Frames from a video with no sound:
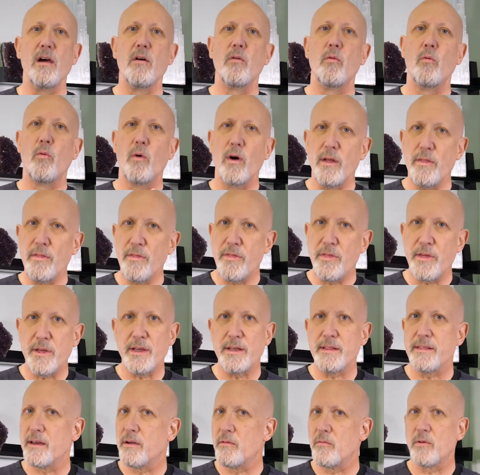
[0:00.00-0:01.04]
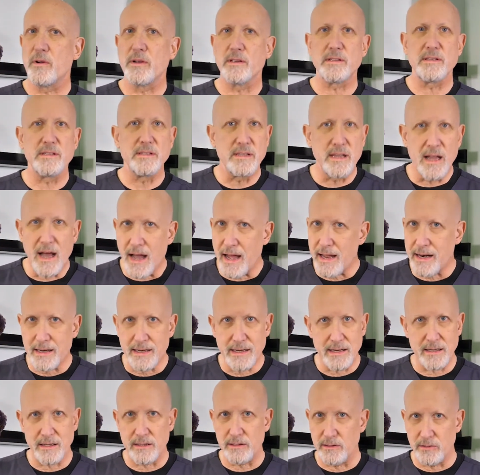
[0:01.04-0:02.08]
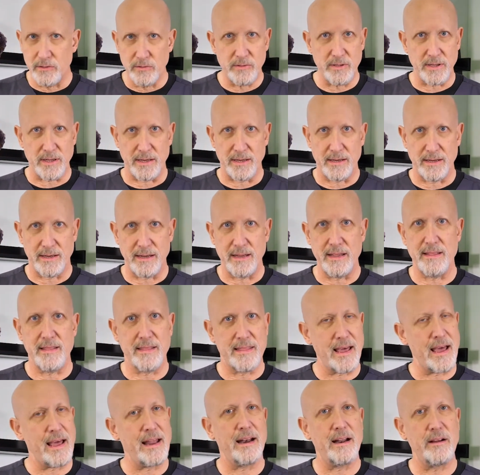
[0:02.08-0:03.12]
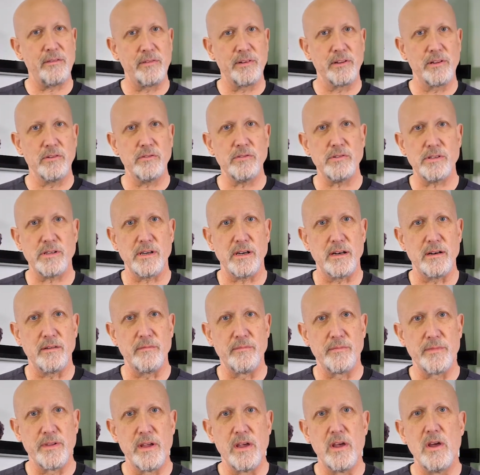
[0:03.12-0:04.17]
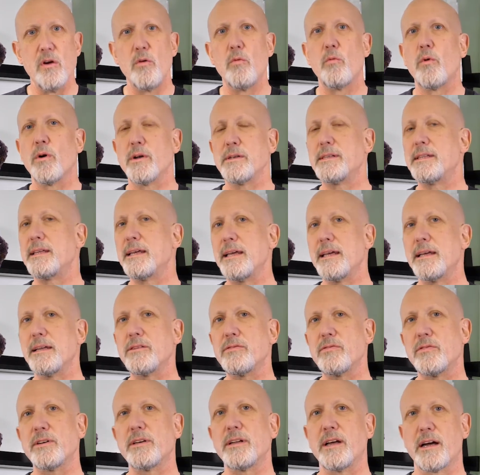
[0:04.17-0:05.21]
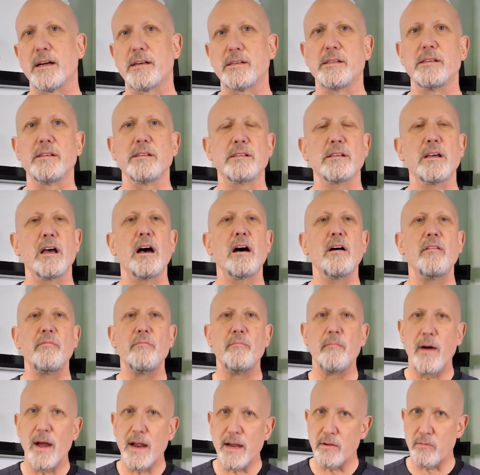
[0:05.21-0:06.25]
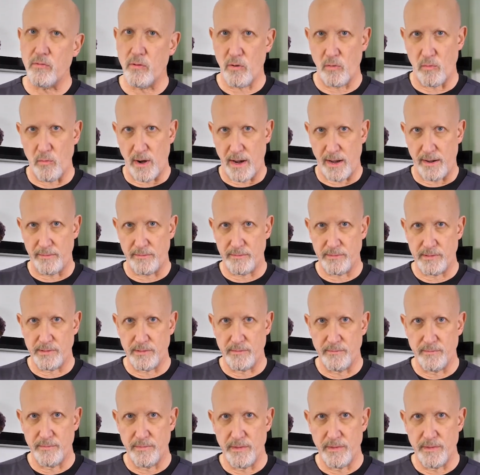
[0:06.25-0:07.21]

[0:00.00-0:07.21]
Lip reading: One thing that was not included in that evolution was the introductions of microwaves.